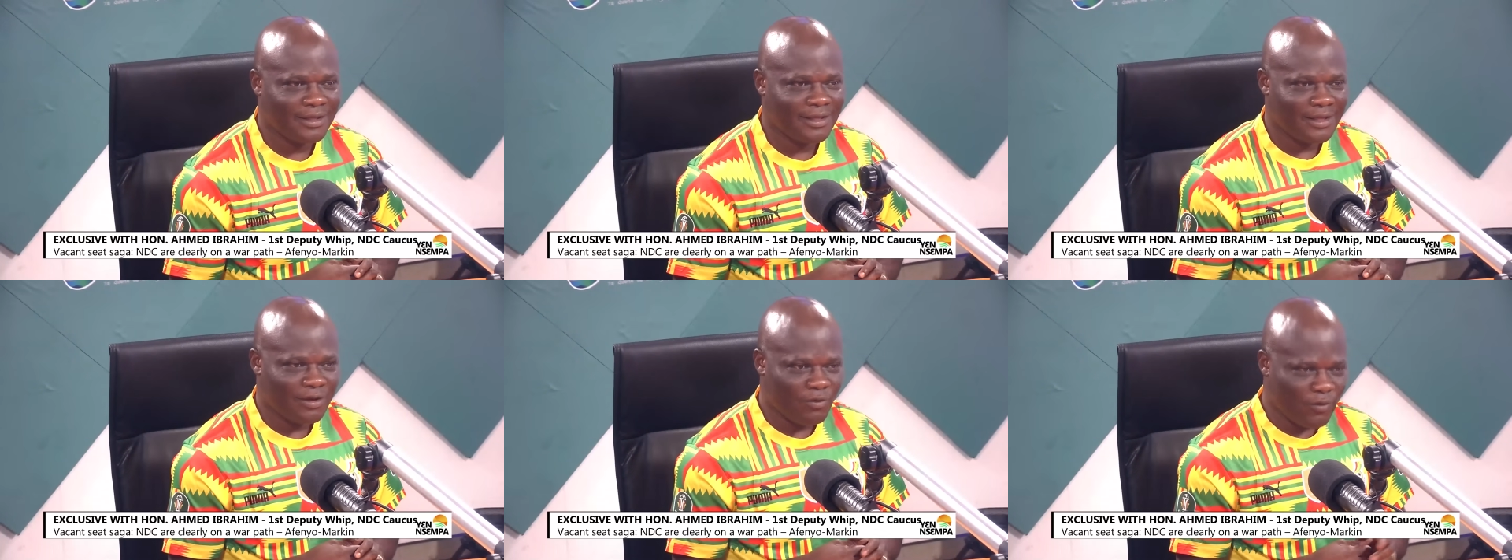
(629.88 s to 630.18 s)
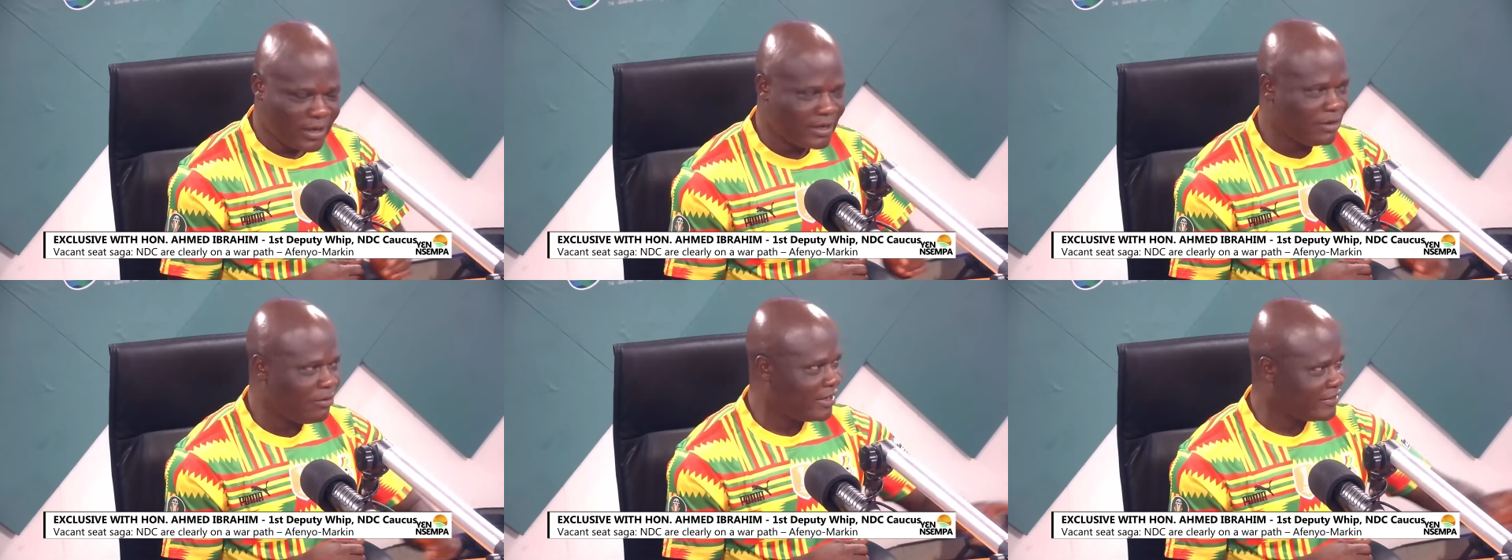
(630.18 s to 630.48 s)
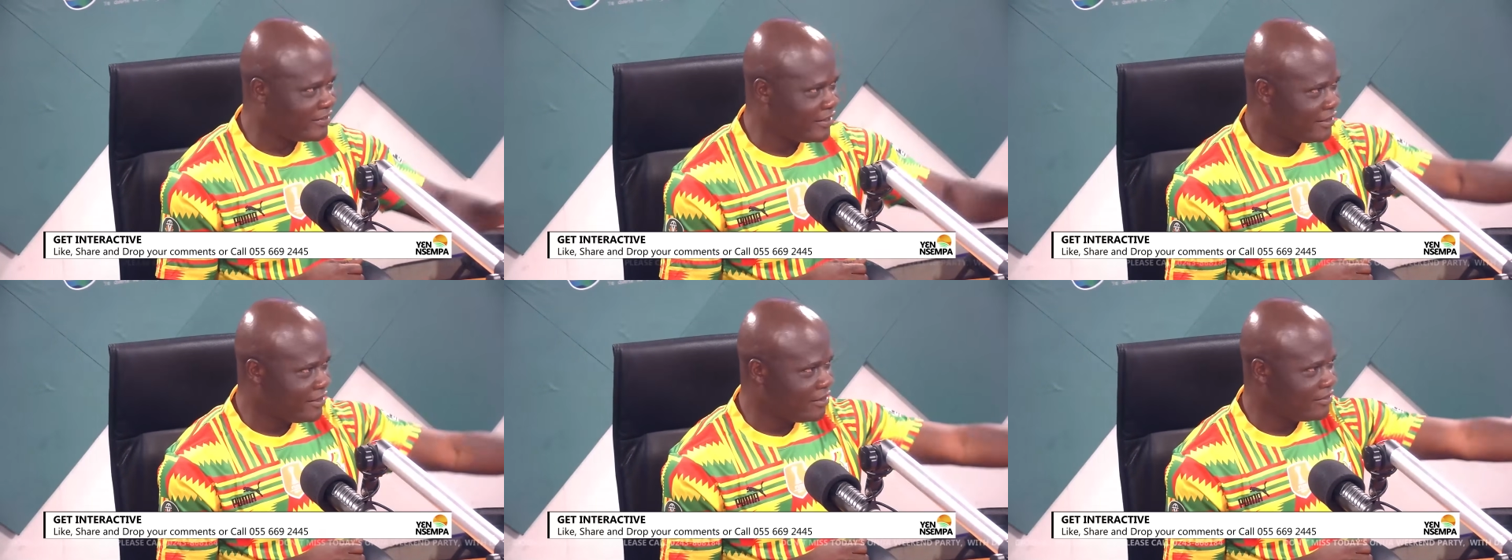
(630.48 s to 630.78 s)
When they were
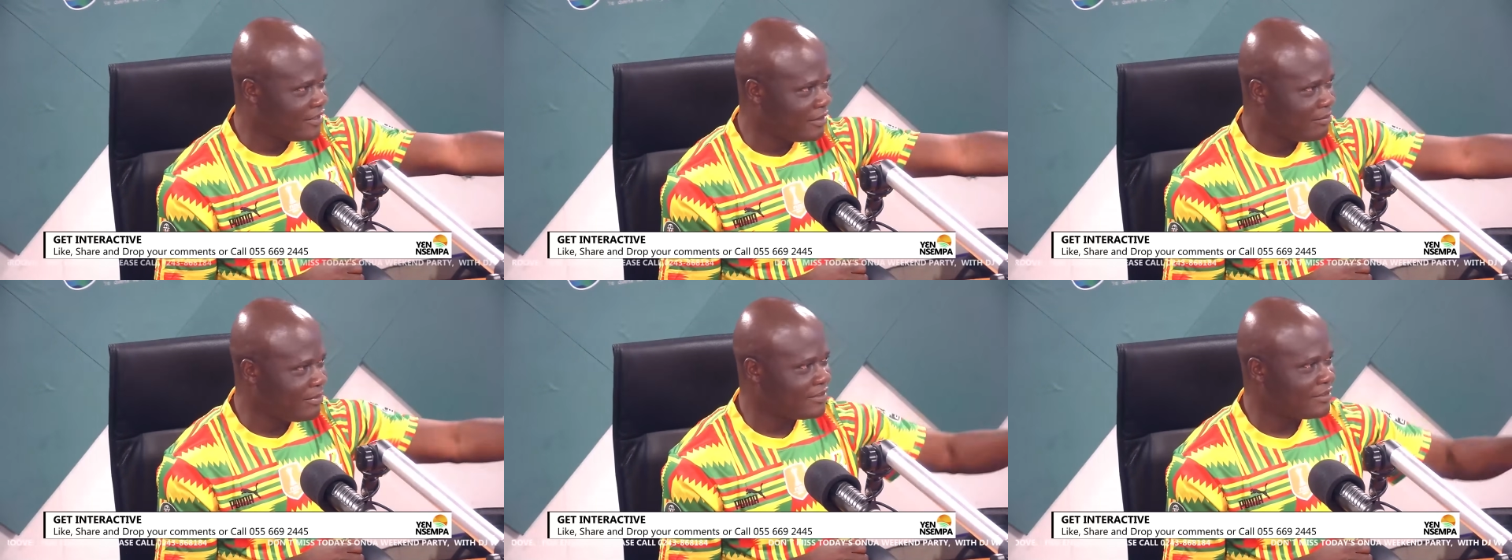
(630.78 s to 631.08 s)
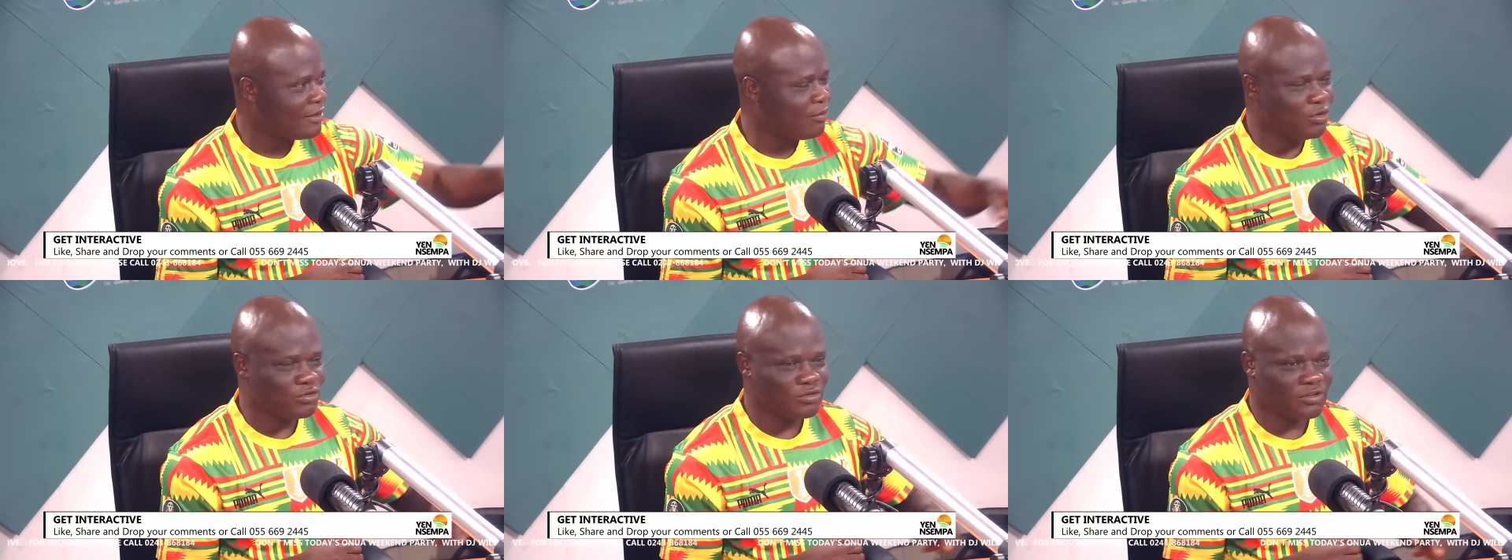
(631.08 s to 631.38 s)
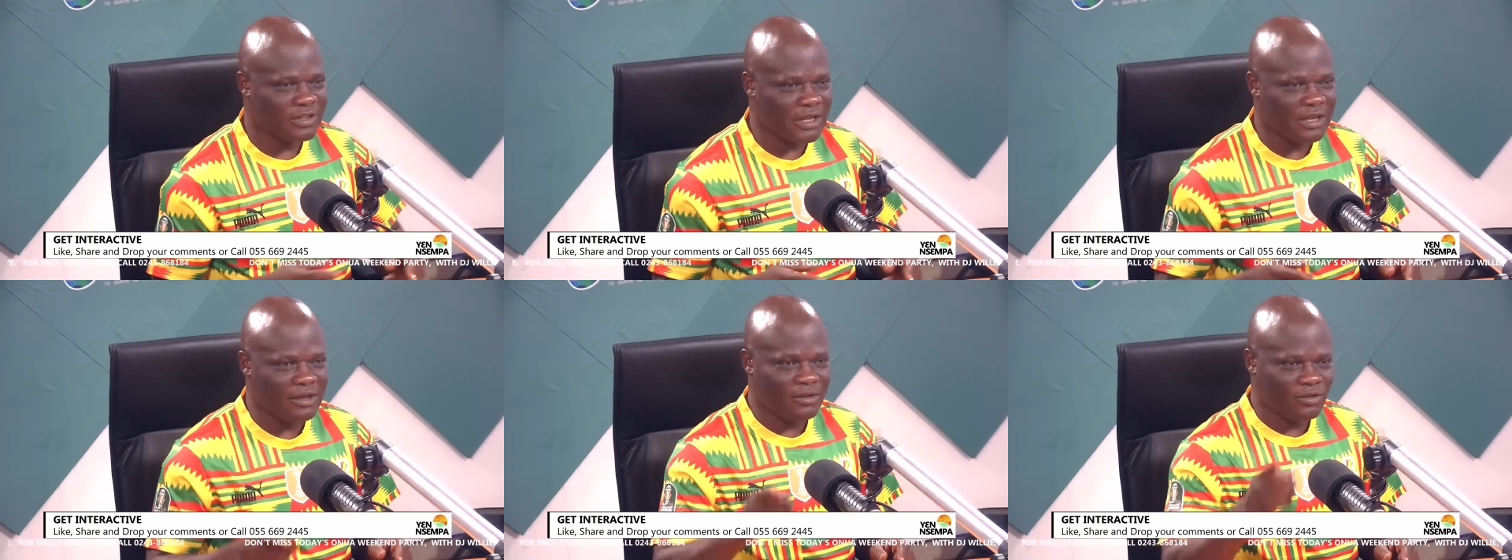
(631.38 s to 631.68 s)
changing Chairman's Abonso,
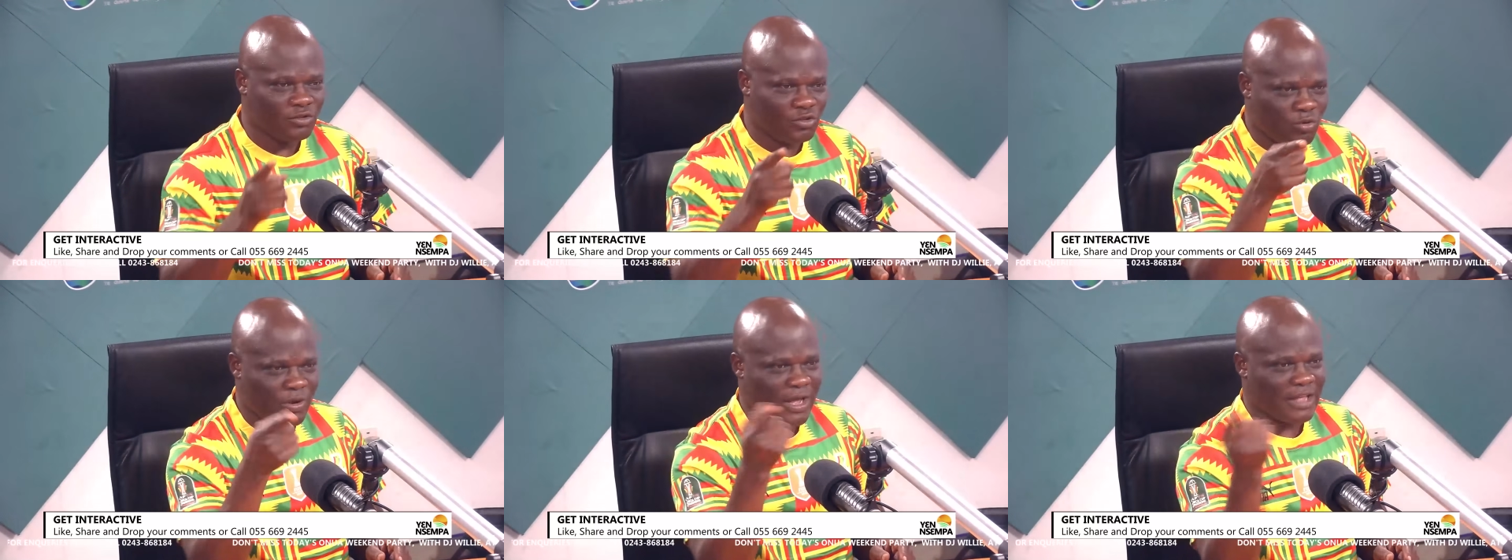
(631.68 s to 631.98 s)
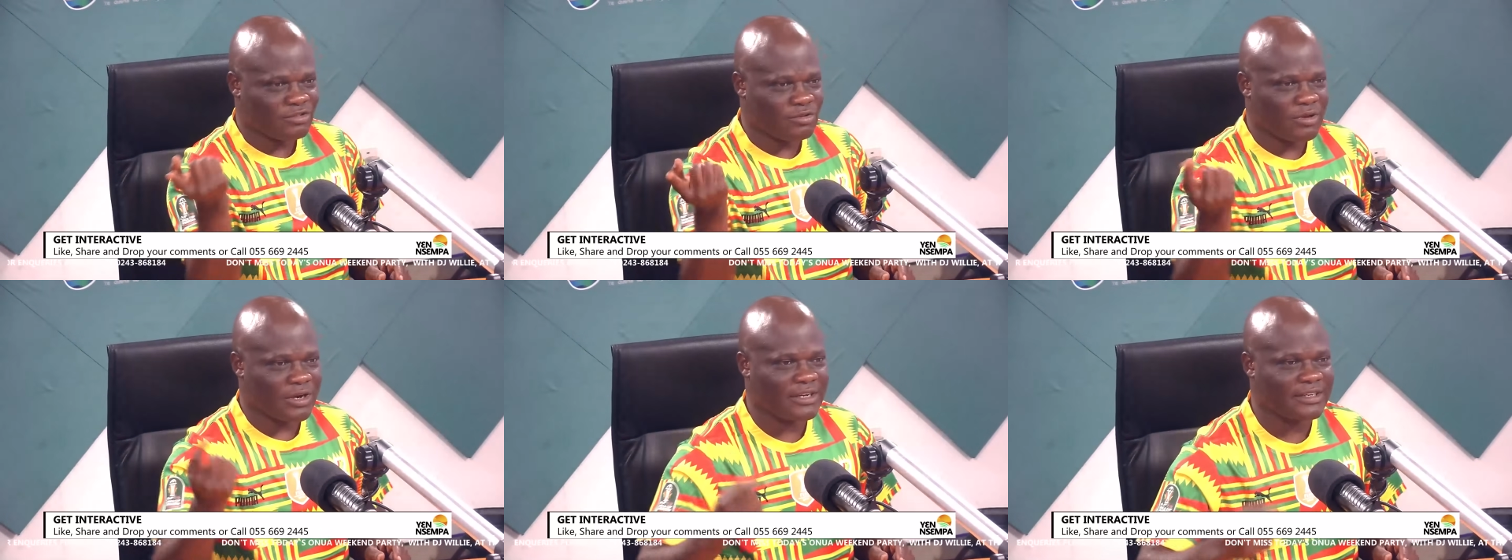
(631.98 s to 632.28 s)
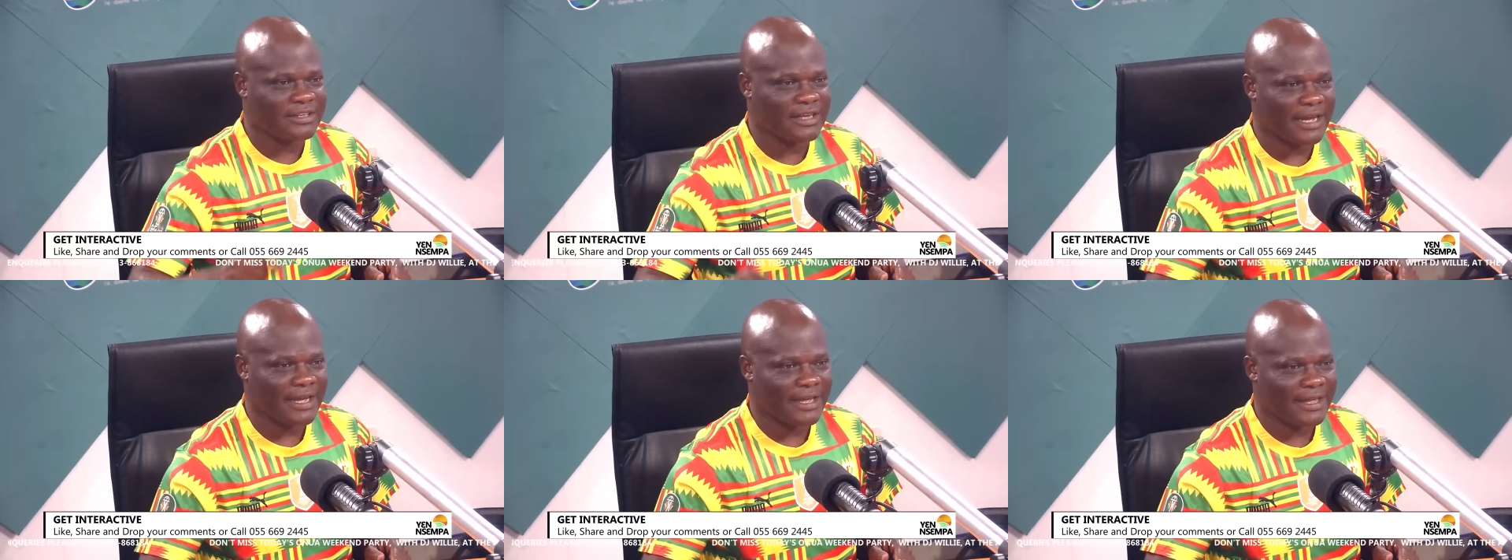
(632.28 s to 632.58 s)
said Joa is
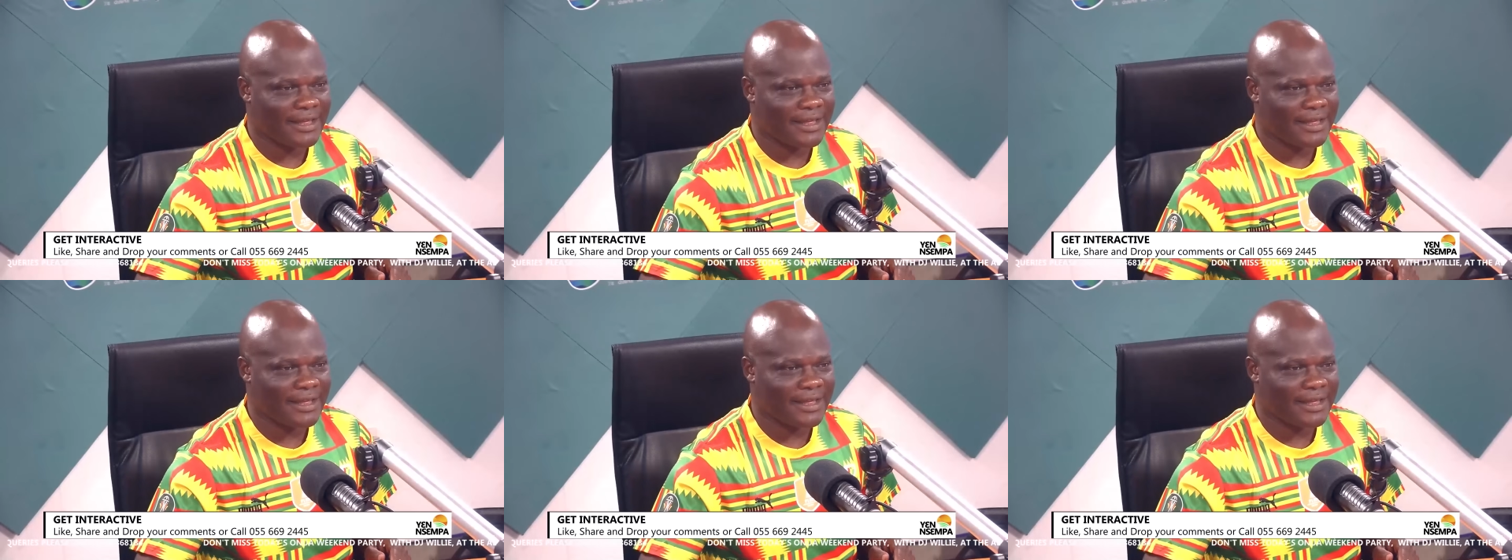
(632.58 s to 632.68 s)
already high.